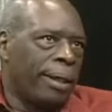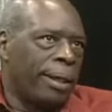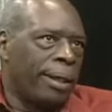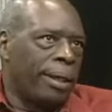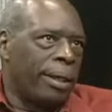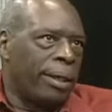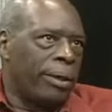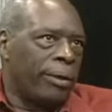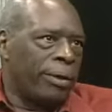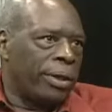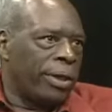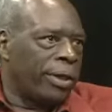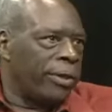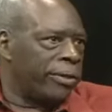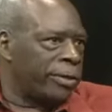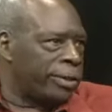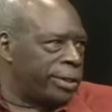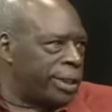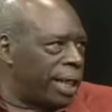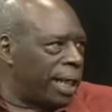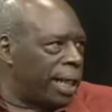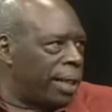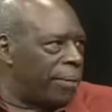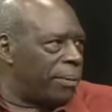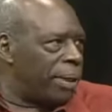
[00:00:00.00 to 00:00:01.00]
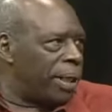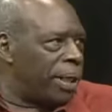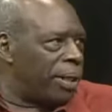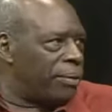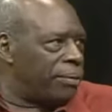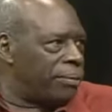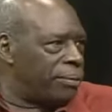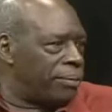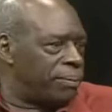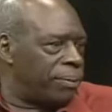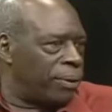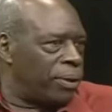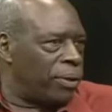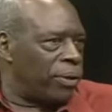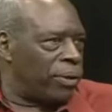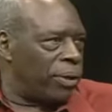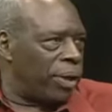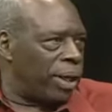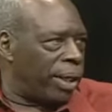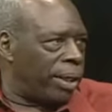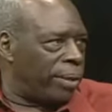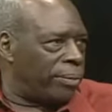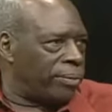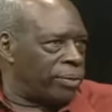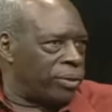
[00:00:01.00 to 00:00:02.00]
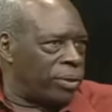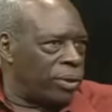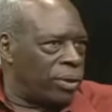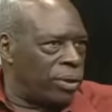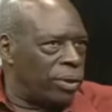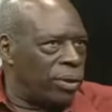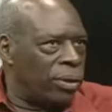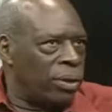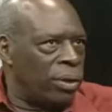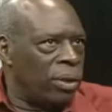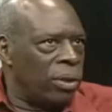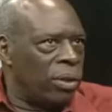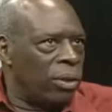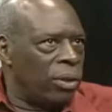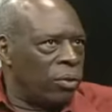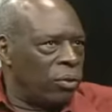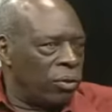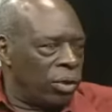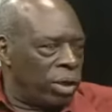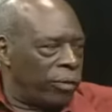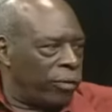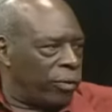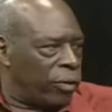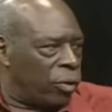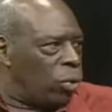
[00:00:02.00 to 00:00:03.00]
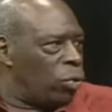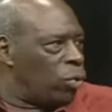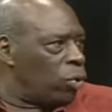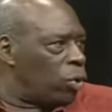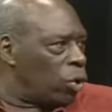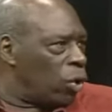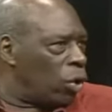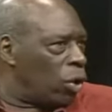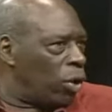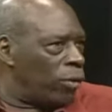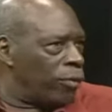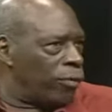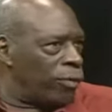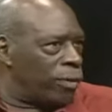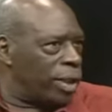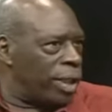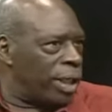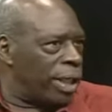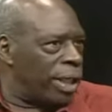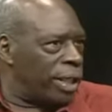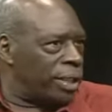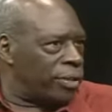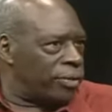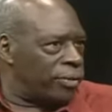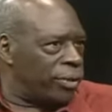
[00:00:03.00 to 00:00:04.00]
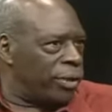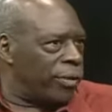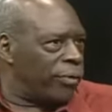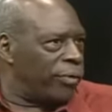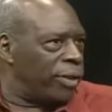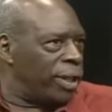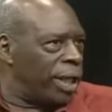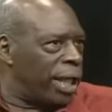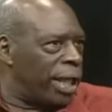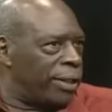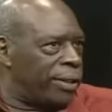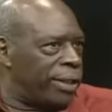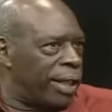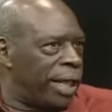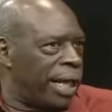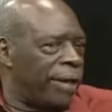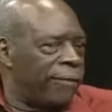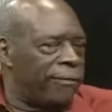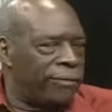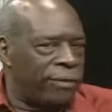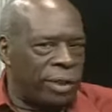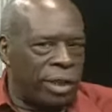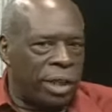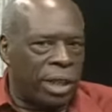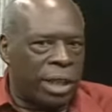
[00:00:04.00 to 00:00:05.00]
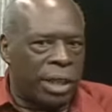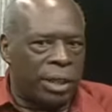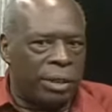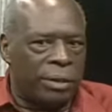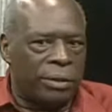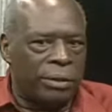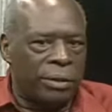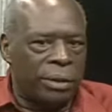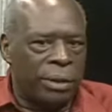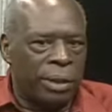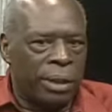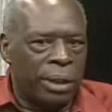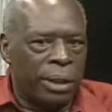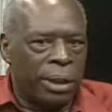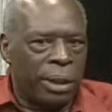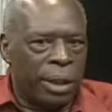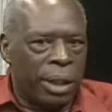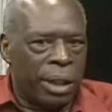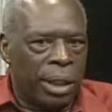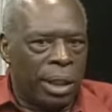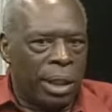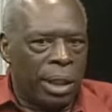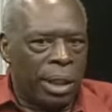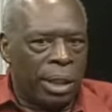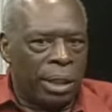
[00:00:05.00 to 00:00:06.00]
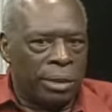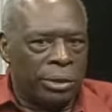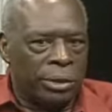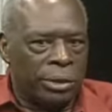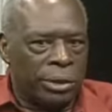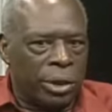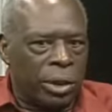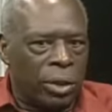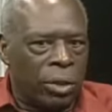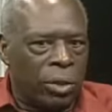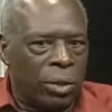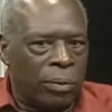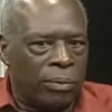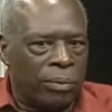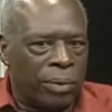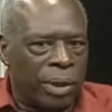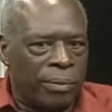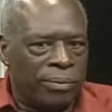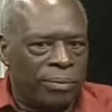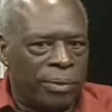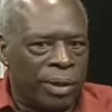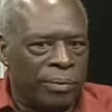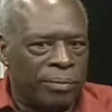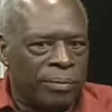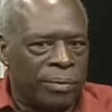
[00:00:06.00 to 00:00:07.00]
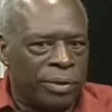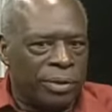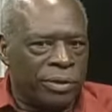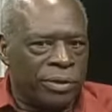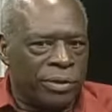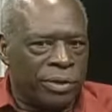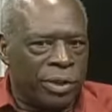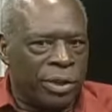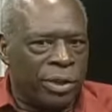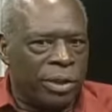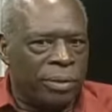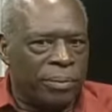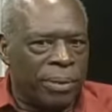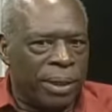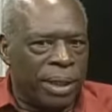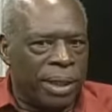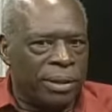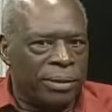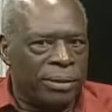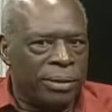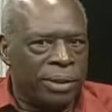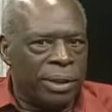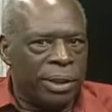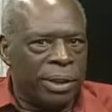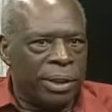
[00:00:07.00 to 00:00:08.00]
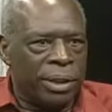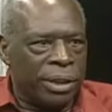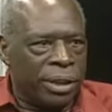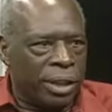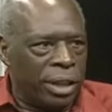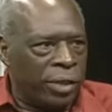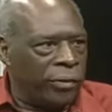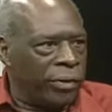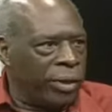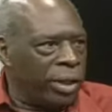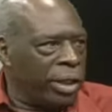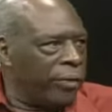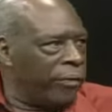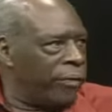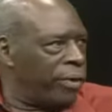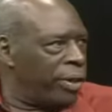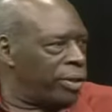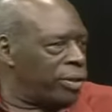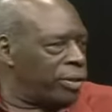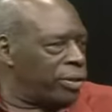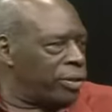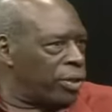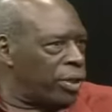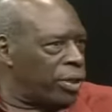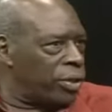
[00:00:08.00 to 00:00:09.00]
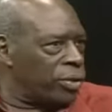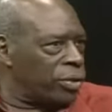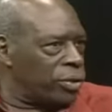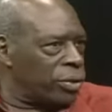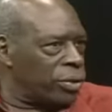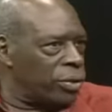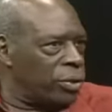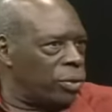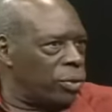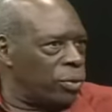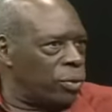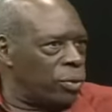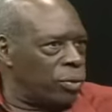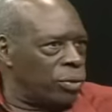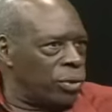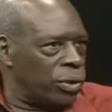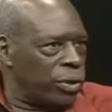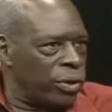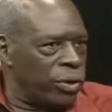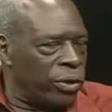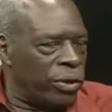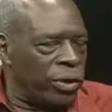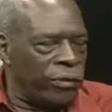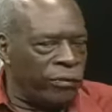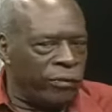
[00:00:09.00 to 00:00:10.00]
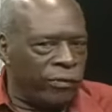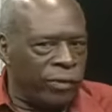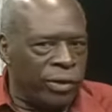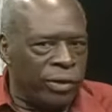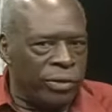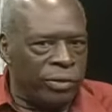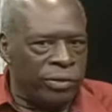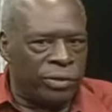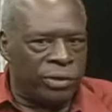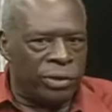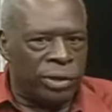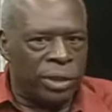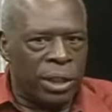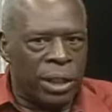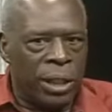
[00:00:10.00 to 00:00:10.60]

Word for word: uh, or they're in timeout programs mm -hmm. or mm-hmm. whatever, cooling off class, wherever you have, they have to go. Uh, so I'm, I'm, I'm, concerned about here we're getting ready to start school the 31st